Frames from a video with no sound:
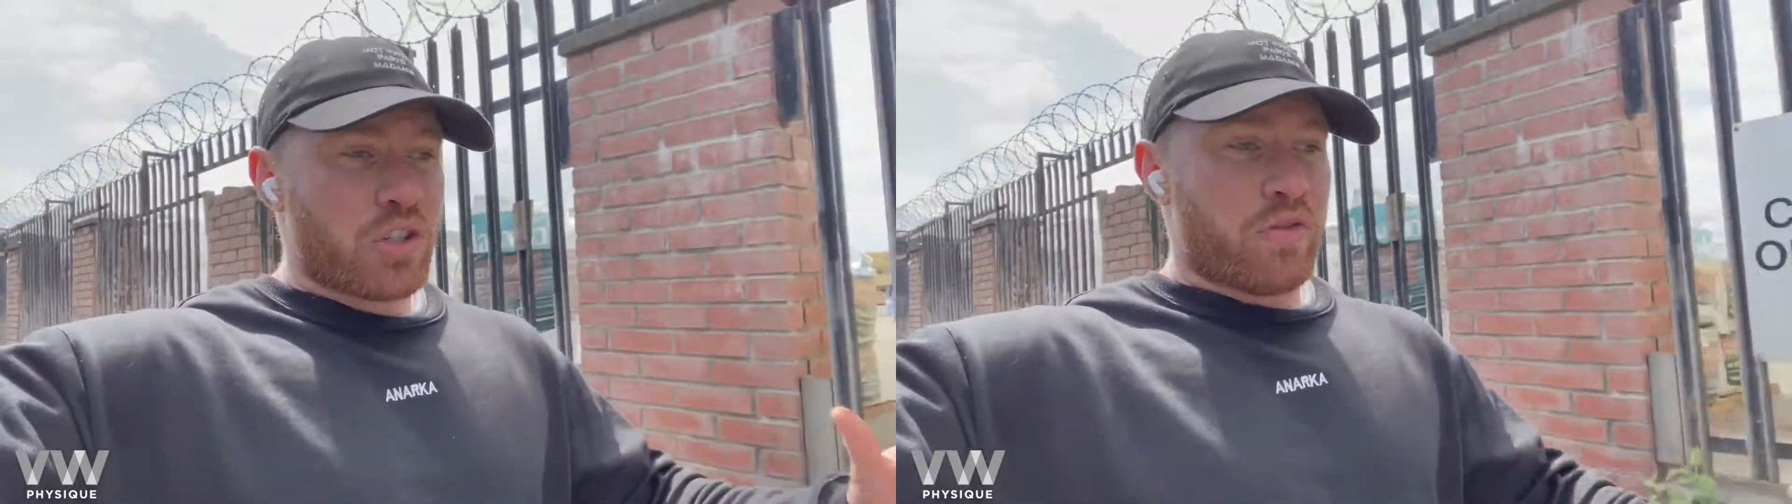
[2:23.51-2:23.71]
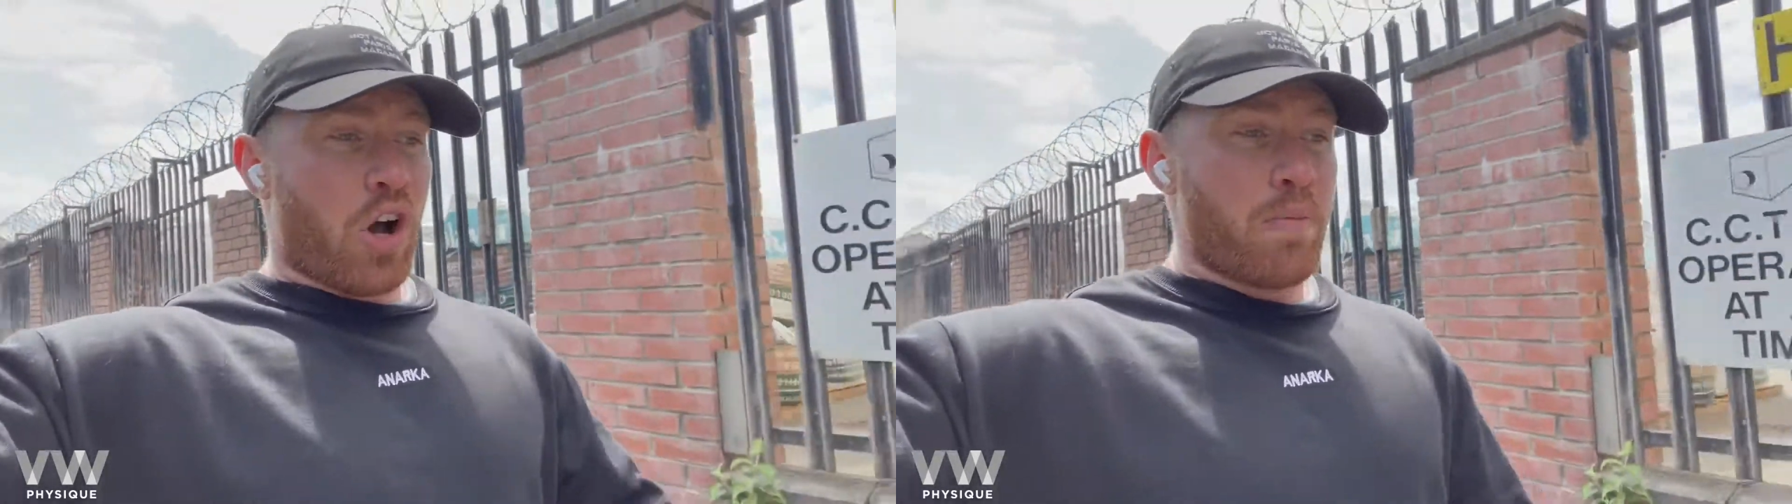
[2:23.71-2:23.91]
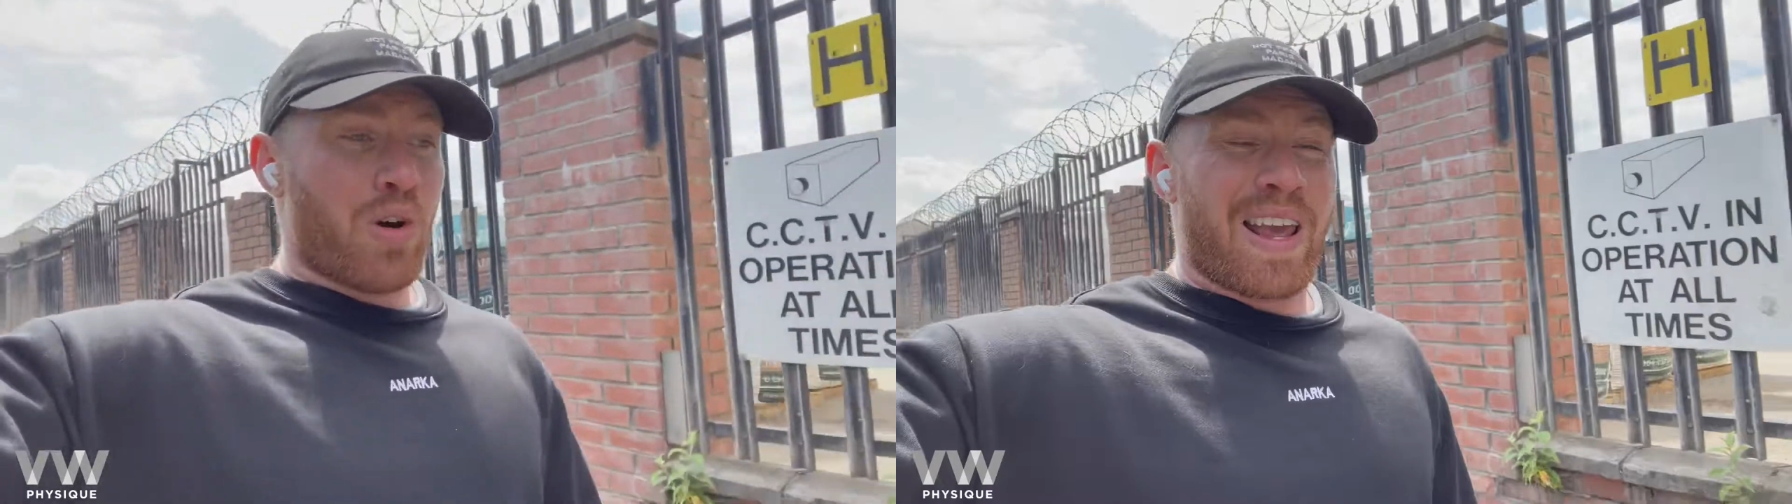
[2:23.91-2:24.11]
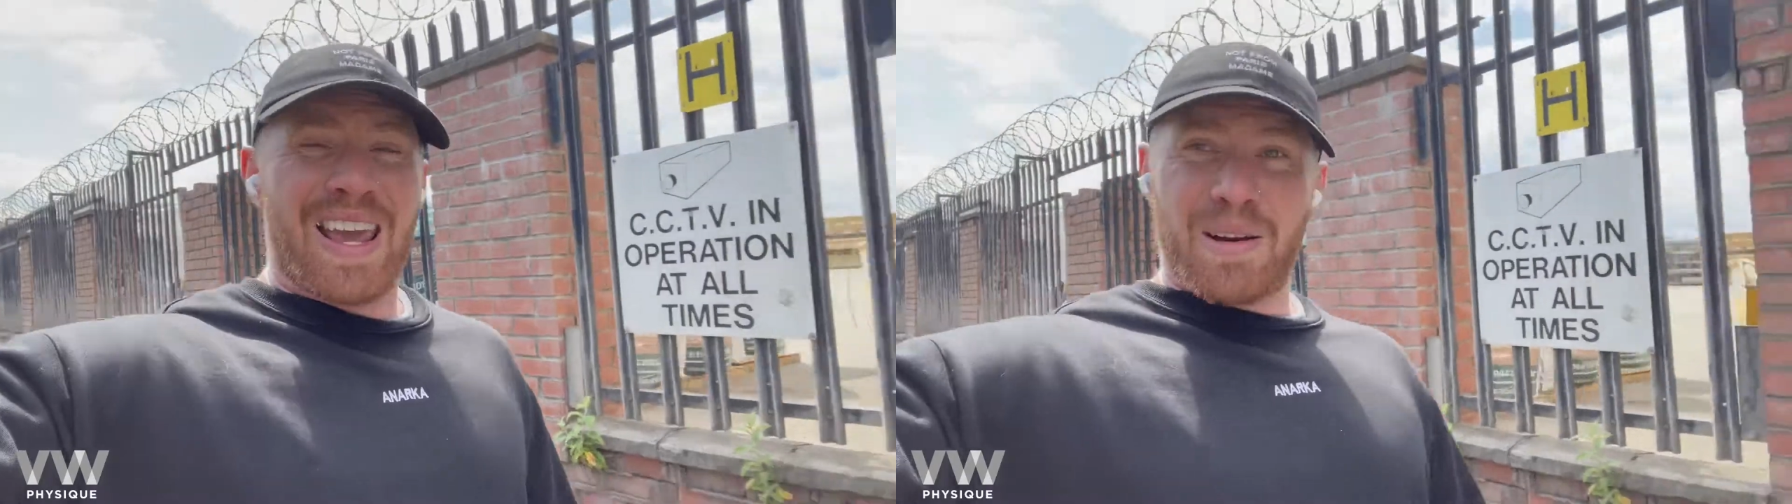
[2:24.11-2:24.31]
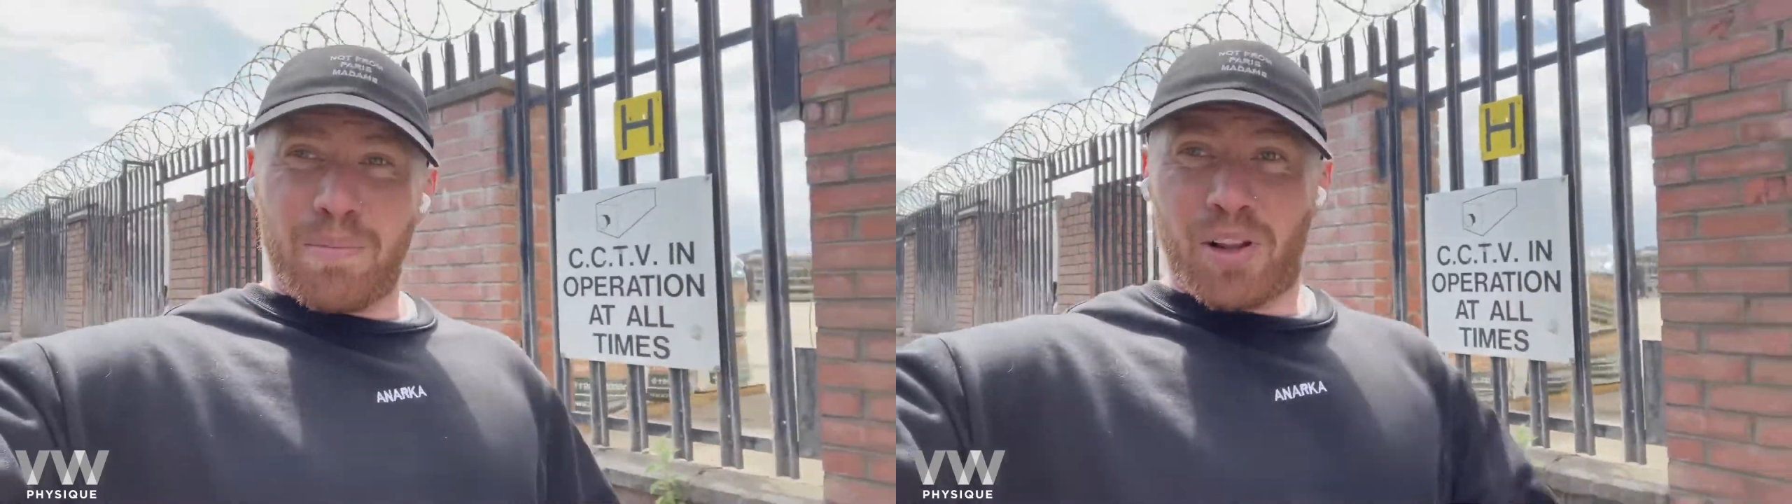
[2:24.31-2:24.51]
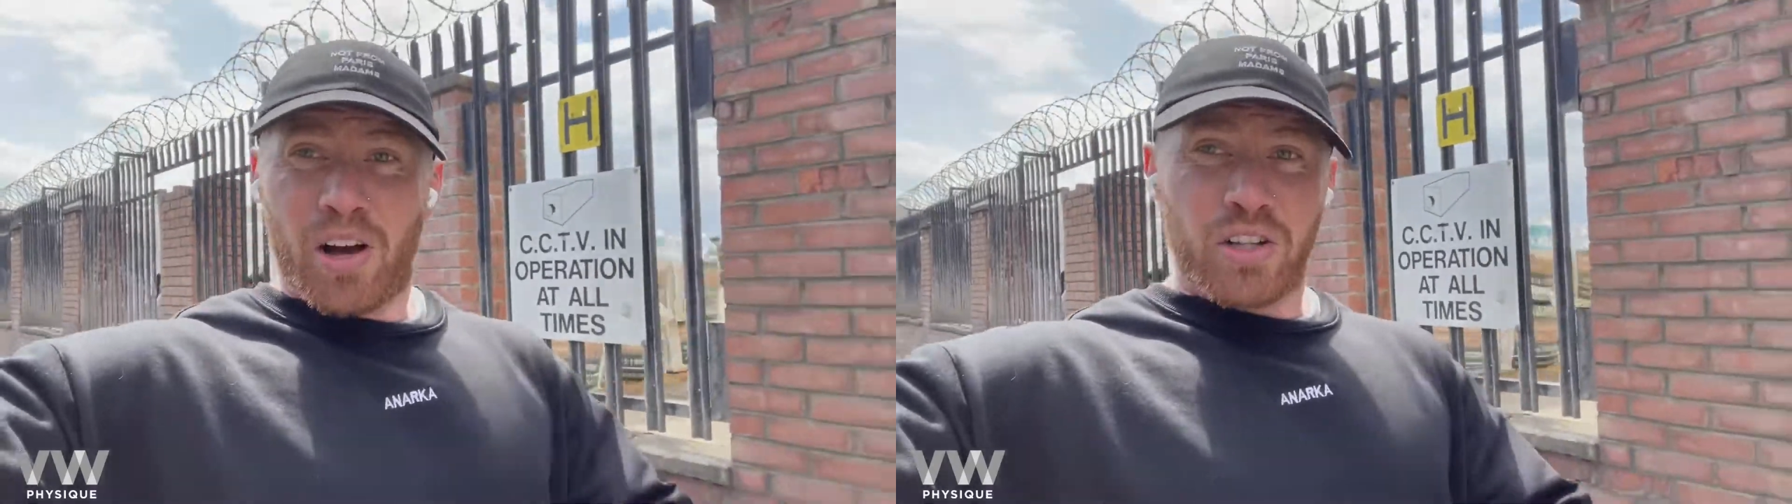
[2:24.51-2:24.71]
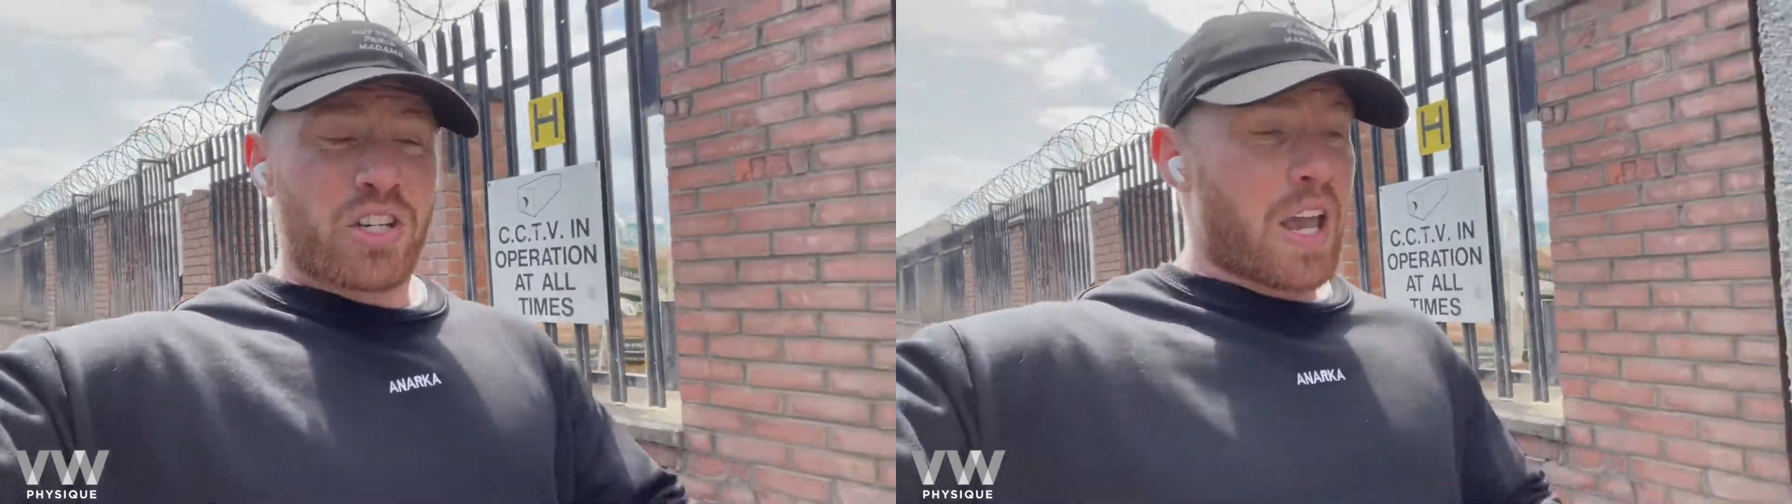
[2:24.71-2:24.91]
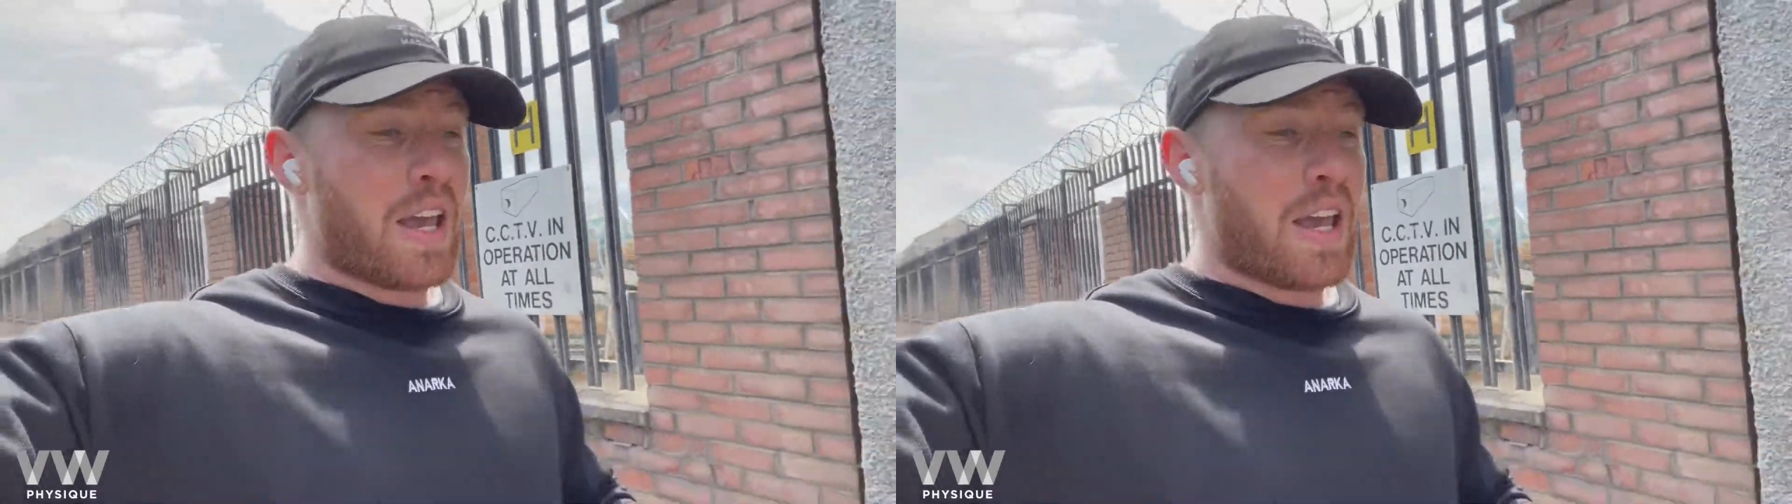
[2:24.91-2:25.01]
I've got more air in my lungs.